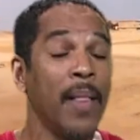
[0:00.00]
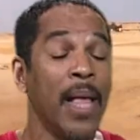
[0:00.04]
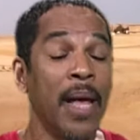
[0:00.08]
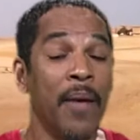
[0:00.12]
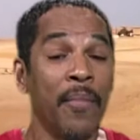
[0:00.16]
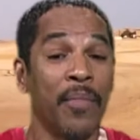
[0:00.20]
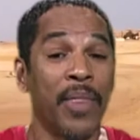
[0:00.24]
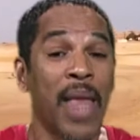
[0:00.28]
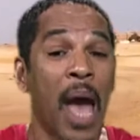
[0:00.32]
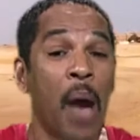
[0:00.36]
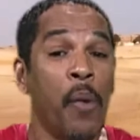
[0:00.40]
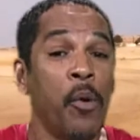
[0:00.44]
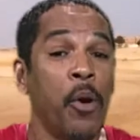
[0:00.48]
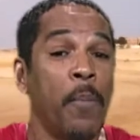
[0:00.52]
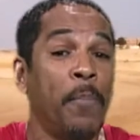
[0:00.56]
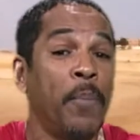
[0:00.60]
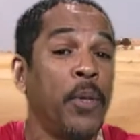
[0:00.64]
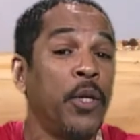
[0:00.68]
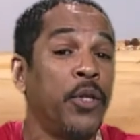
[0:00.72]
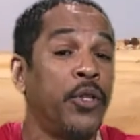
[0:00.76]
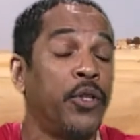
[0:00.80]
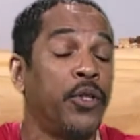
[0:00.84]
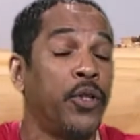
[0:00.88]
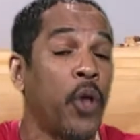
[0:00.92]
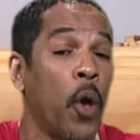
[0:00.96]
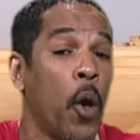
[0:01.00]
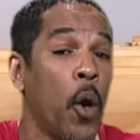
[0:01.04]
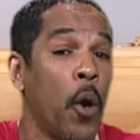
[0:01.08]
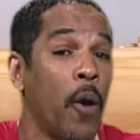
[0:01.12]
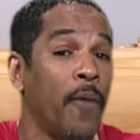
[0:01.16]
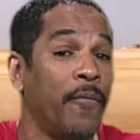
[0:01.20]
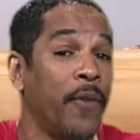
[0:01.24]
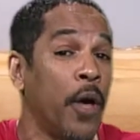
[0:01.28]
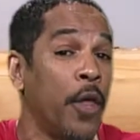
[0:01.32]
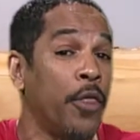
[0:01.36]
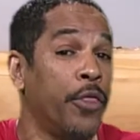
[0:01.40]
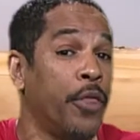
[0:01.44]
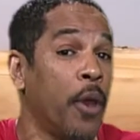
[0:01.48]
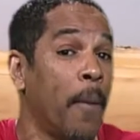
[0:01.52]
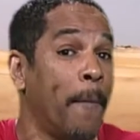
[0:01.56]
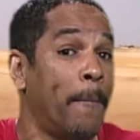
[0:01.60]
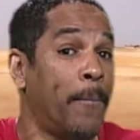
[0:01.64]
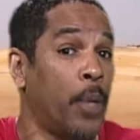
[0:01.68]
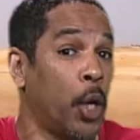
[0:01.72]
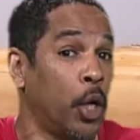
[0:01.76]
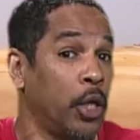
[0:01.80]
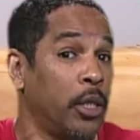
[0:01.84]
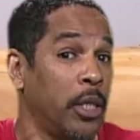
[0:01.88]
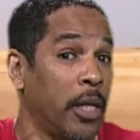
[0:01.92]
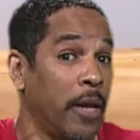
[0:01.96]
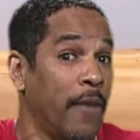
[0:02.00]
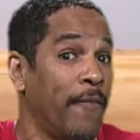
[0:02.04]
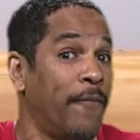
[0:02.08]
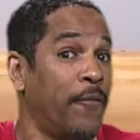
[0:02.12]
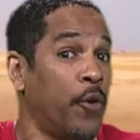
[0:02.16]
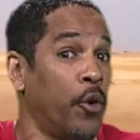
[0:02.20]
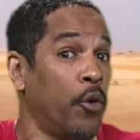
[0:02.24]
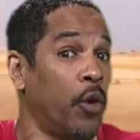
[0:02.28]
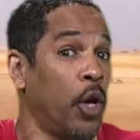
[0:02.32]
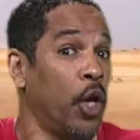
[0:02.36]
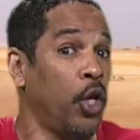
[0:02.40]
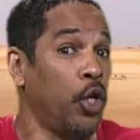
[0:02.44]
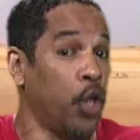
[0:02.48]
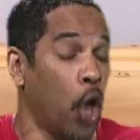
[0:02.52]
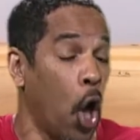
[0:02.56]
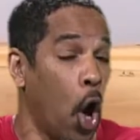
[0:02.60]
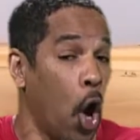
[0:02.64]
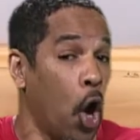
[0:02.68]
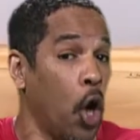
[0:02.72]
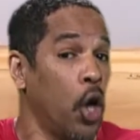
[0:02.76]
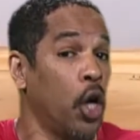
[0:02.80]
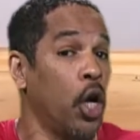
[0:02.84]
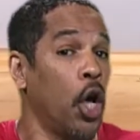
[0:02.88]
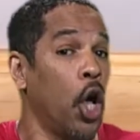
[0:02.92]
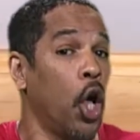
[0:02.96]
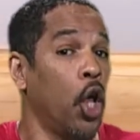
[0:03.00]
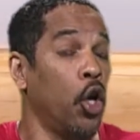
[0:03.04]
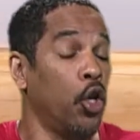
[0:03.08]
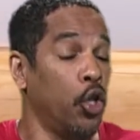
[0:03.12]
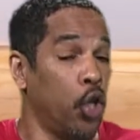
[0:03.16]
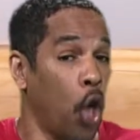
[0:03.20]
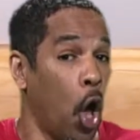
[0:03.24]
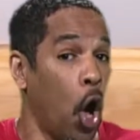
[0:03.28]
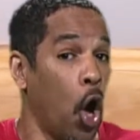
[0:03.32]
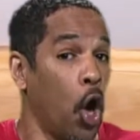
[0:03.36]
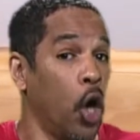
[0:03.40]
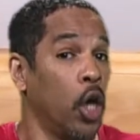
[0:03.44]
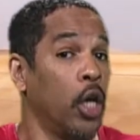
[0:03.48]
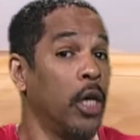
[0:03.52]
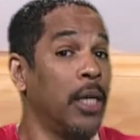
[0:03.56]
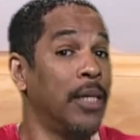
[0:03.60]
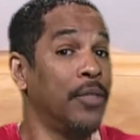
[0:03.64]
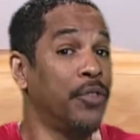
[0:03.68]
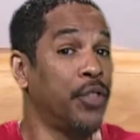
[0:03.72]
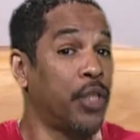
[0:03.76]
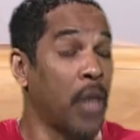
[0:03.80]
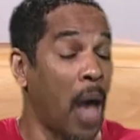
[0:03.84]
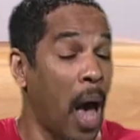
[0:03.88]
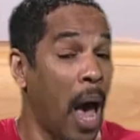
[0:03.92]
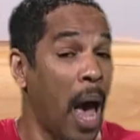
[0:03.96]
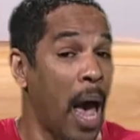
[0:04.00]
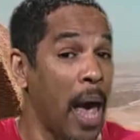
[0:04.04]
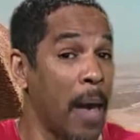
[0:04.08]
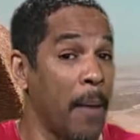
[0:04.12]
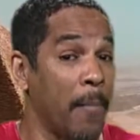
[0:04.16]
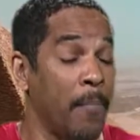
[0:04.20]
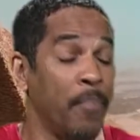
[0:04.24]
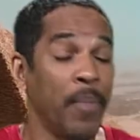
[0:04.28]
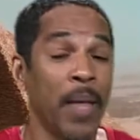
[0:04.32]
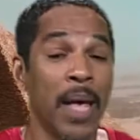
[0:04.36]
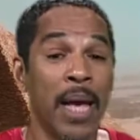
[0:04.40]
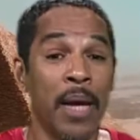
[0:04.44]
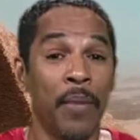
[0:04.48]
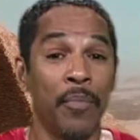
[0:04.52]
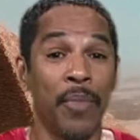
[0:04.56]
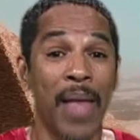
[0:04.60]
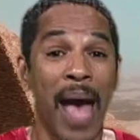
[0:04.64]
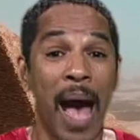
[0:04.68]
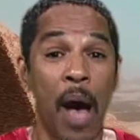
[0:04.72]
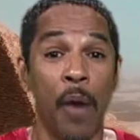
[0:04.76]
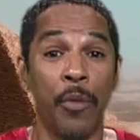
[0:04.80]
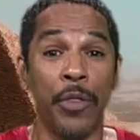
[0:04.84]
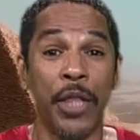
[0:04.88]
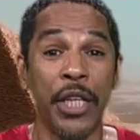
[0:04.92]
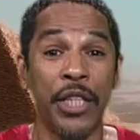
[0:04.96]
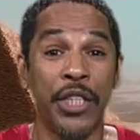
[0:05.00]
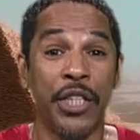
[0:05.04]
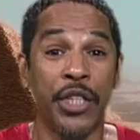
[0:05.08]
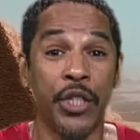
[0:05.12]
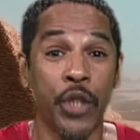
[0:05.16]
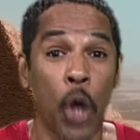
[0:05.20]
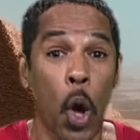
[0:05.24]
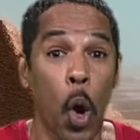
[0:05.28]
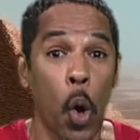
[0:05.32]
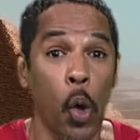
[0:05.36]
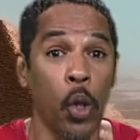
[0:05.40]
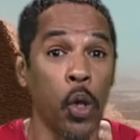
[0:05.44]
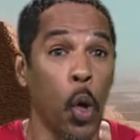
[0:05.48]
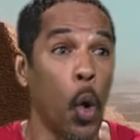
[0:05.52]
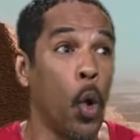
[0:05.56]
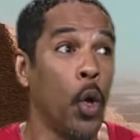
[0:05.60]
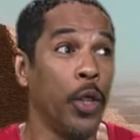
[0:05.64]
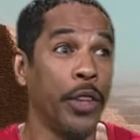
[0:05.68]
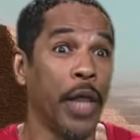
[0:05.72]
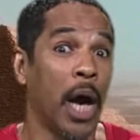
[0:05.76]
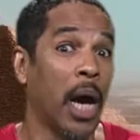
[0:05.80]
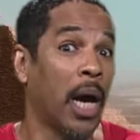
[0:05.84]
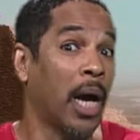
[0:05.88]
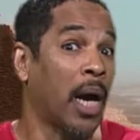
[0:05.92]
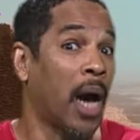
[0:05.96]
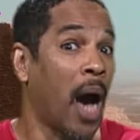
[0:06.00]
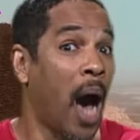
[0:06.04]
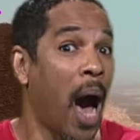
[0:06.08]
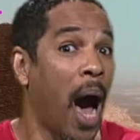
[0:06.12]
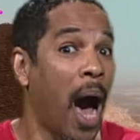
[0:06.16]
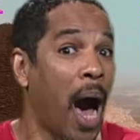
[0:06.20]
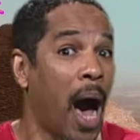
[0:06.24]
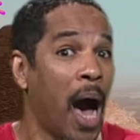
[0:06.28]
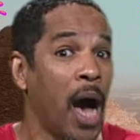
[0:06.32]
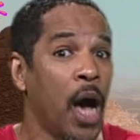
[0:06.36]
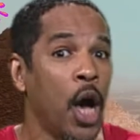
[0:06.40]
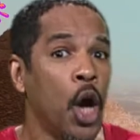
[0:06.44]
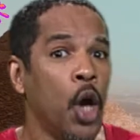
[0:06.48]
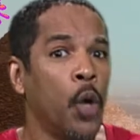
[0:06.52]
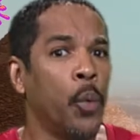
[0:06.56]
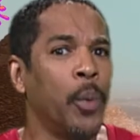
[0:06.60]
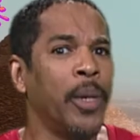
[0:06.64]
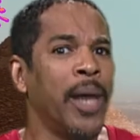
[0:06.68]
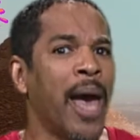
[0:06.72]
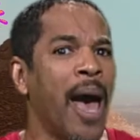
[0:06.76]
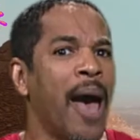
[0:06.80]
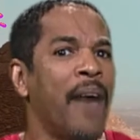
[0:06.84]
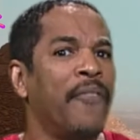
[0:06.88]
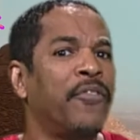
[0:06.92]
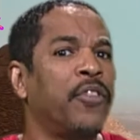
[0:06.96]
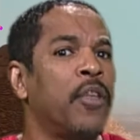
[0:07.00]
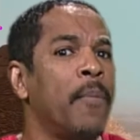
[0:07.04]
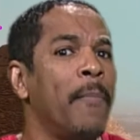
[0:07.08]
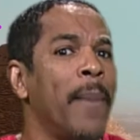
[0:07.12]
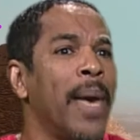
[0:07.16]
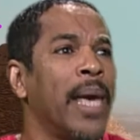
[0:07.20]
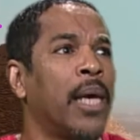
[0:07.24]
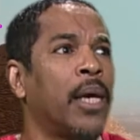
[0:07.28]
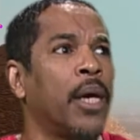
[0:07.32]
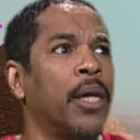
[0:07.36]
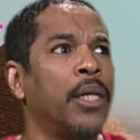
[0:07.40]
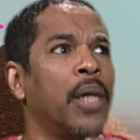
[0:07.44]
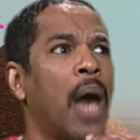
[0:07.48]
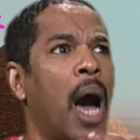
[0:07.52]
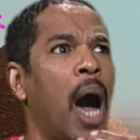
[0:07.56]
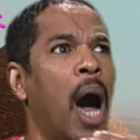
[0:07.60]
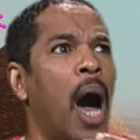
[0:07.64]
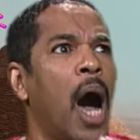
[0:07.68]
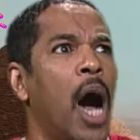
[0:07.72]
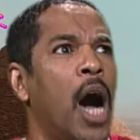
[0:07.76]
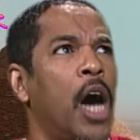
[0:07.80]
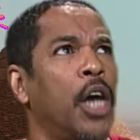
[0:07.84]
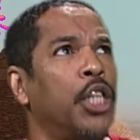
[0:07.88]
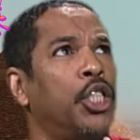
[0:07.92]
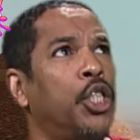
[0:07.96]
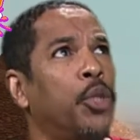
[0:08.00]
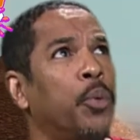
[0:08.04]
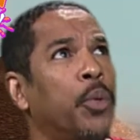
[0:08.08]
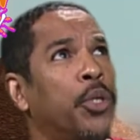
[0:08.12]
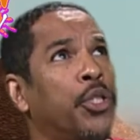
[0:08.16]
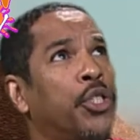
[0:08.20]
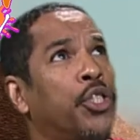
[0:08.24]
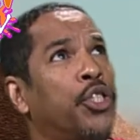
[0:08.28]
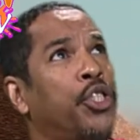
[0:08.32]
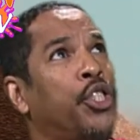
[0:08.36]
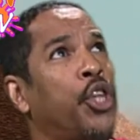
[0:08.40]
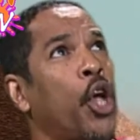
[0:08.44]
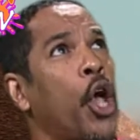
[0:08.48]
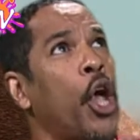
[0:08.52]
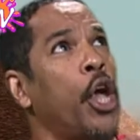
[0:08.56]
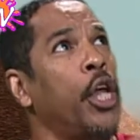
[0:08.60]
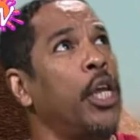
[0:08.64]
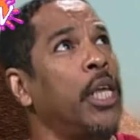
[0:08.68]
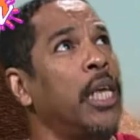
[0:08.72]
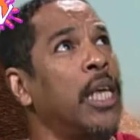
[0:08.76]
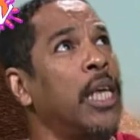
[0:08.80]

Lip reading: That would preserve the body for a long time. Now, the soul or the car would have to make an arduous journey